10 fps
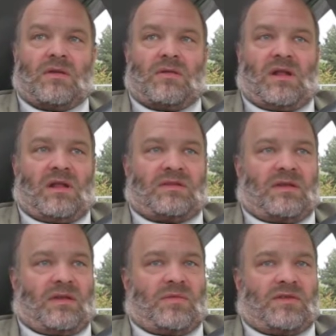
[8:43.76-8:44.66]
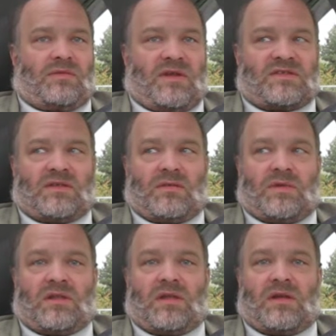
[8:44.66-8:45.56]
Well, I'll tell you about the rest of the
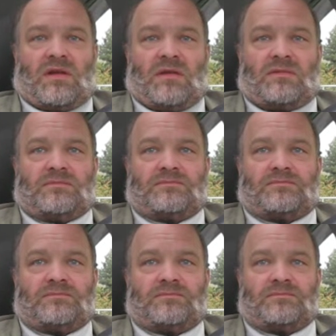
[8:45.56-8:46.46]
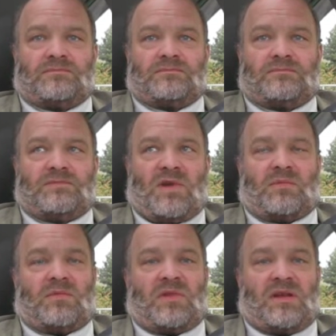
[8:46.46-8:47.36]
week later.
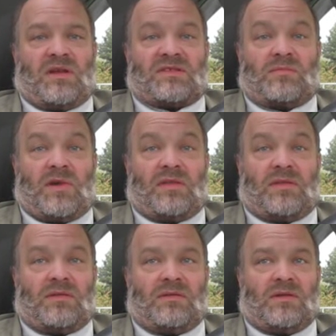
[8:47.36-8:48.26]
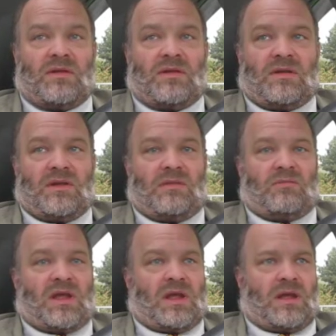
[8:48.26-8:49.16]
Probably next month.
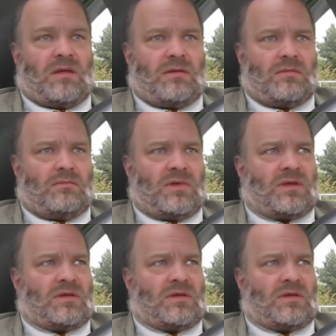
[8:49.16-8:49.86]
In May. My